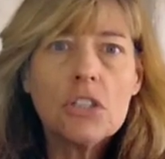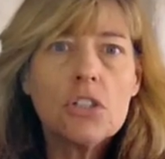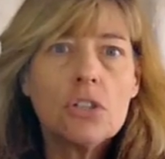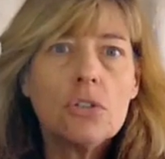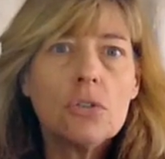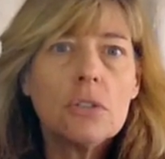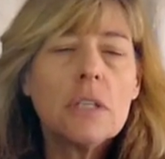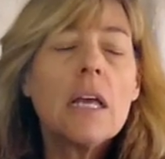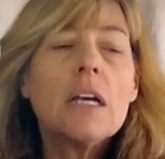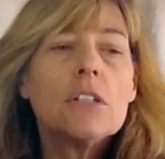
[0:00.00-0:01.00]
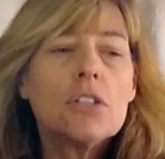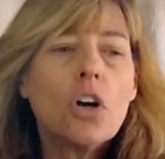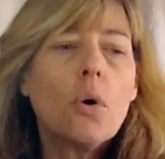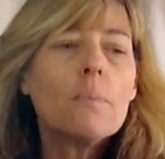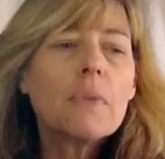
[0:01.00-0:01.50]
issues.
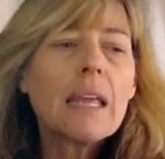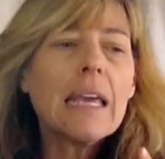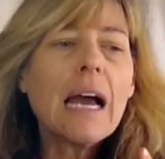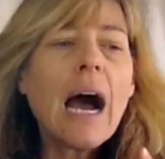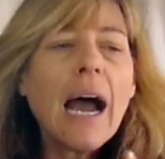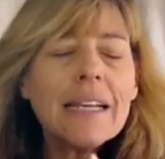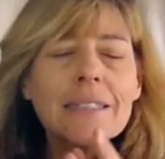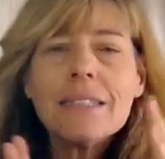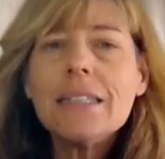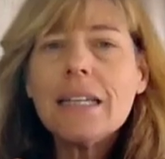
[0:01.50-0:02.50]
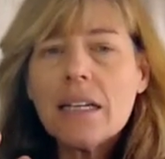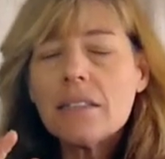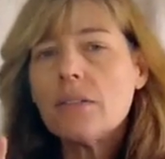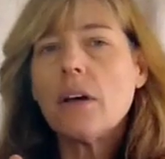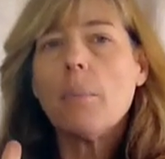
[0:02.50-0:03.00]
So I see it
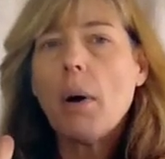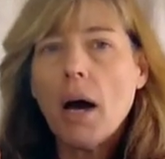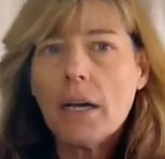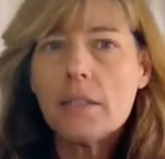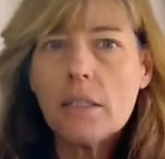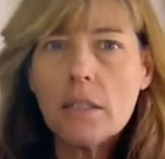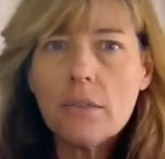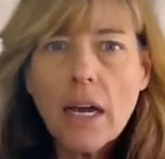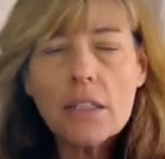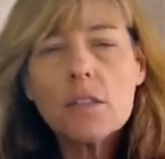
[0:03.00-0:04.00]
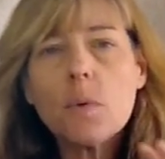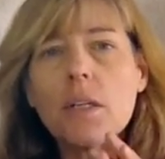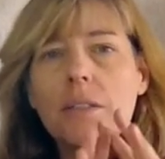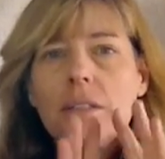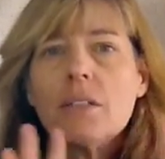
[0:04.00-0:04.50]
as a, a positive. I just
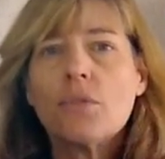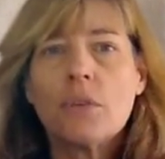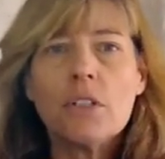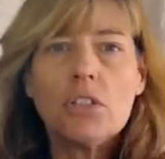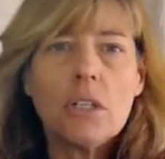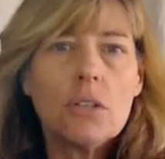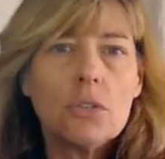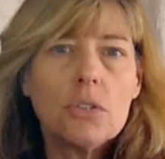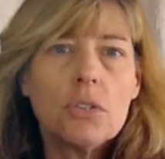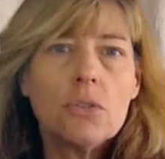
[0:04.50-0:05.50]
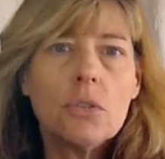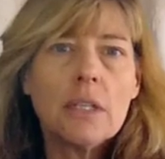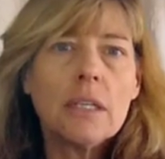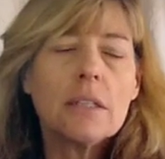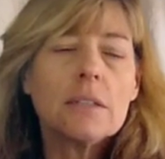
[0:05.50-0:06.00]
wanted to differentiate those two
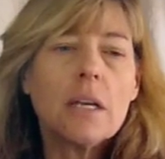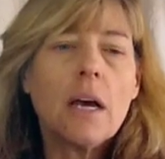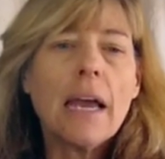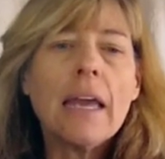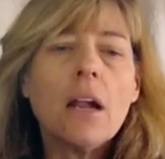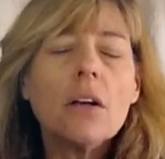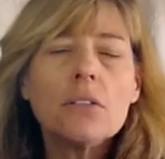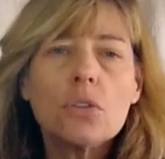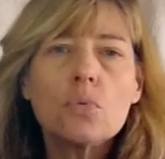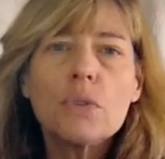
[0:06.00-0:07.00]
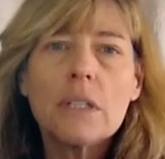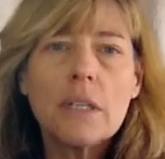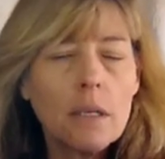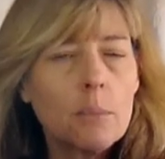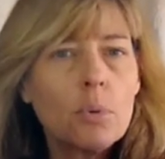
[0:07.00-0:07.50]
things uh, and also
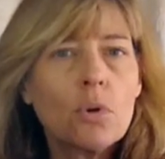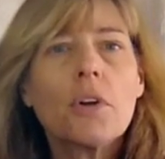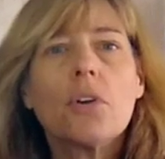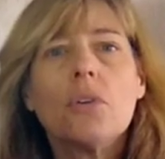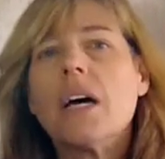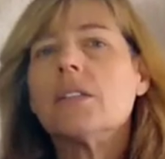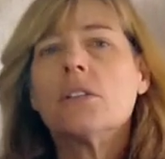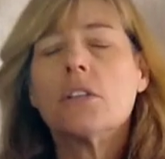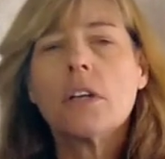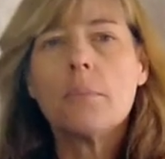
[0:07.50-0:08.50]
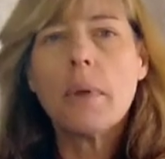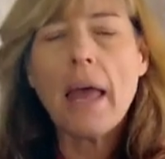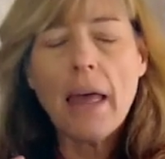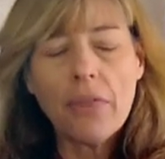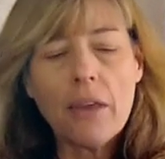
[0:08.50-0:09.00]
really implore you not to look
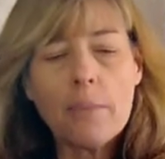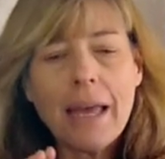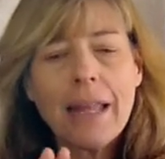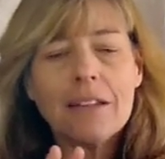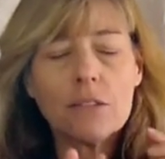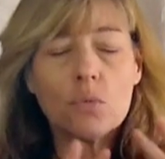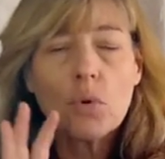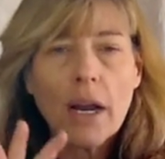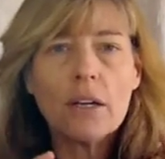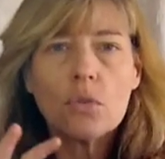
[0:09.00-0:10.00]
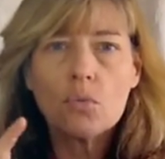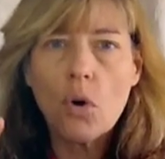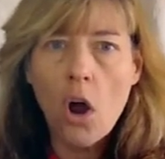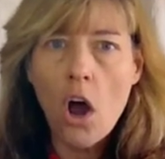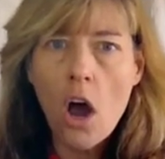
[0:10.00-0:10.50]
at them at as a right or
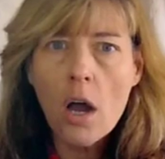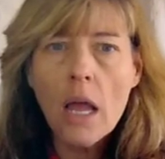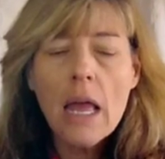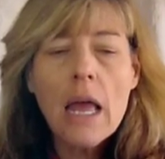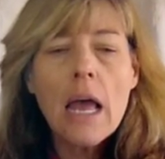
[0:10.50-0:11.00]
wrong